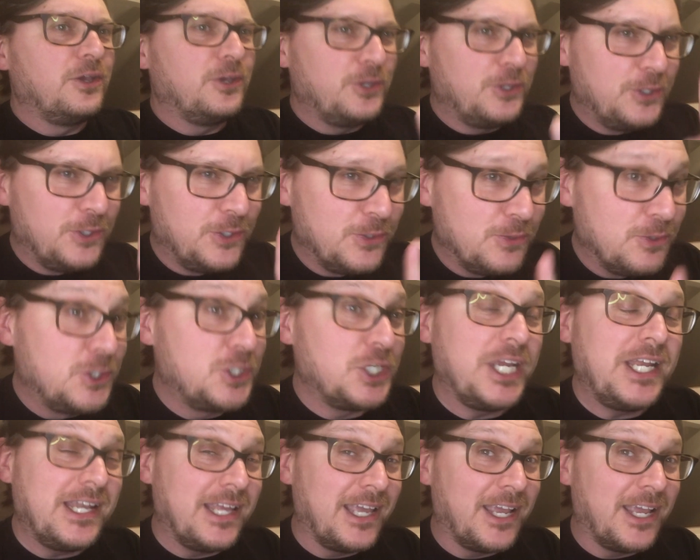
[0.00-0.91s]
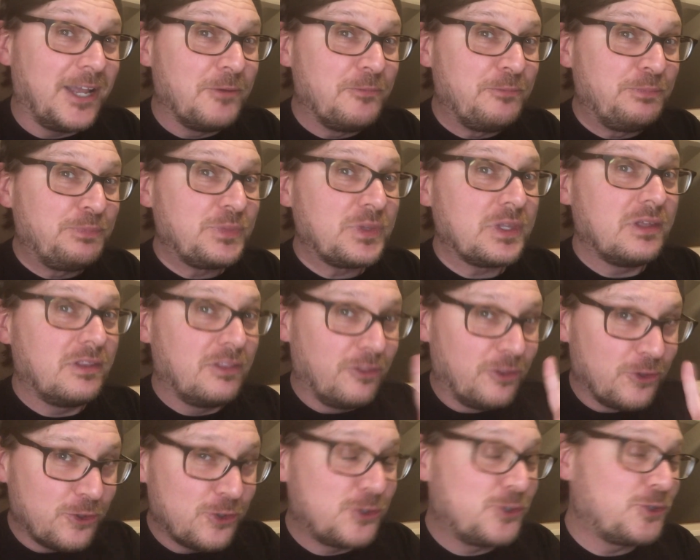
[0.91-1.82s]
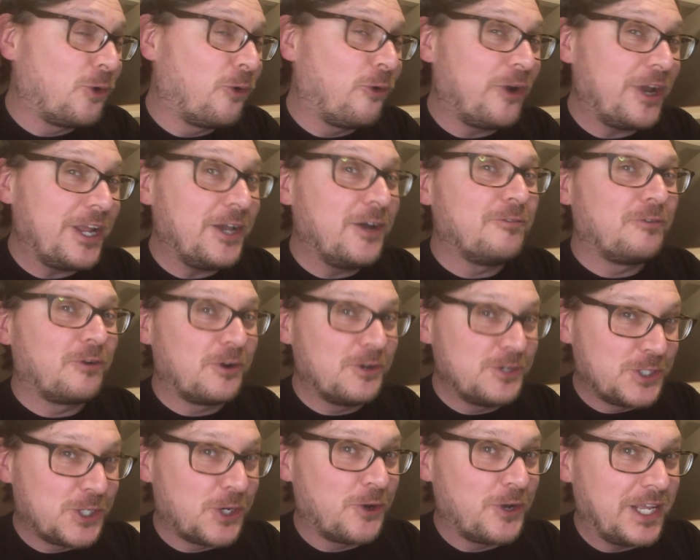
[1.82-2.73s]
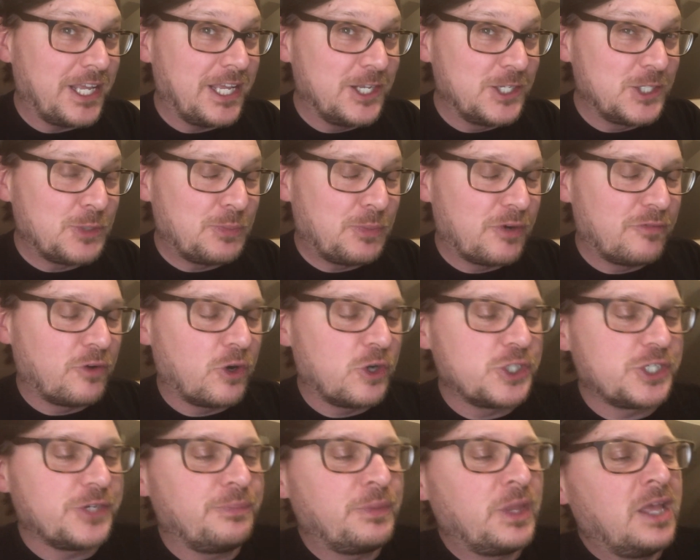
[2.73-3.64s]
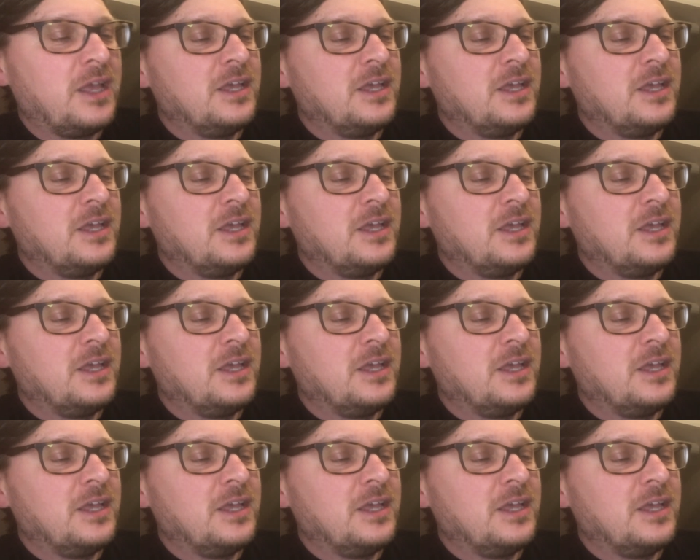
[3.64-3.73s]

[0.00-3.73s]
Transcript: EUGENIE, the story of her journey into perversion.